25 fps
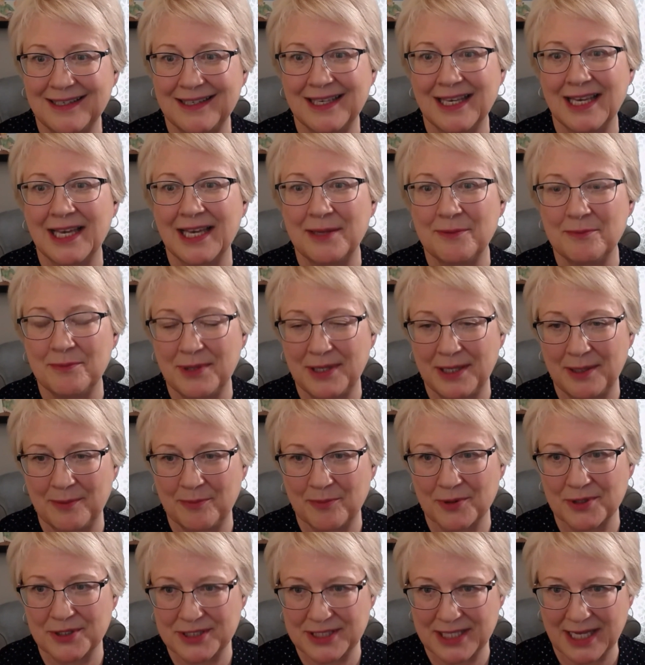can
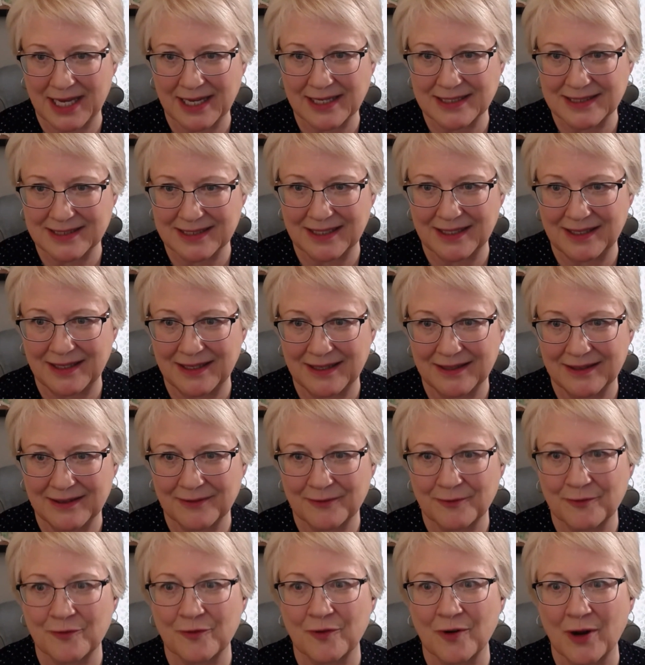be protected
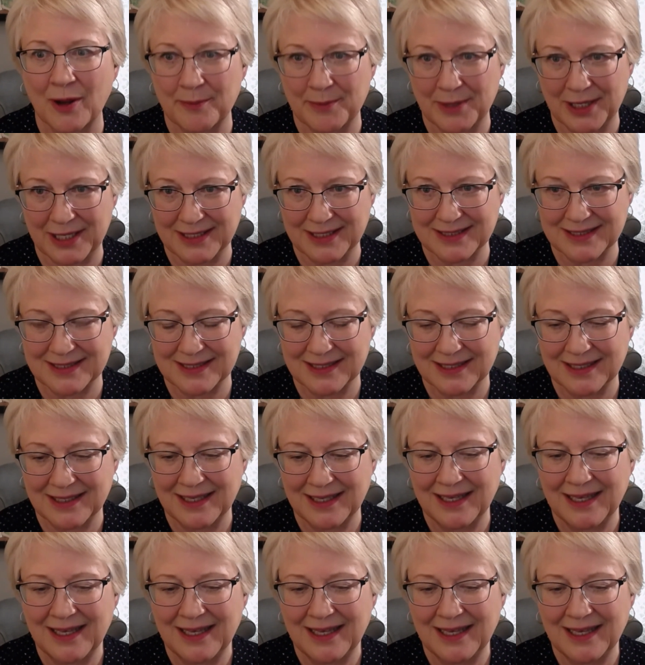from mm-hmm. it.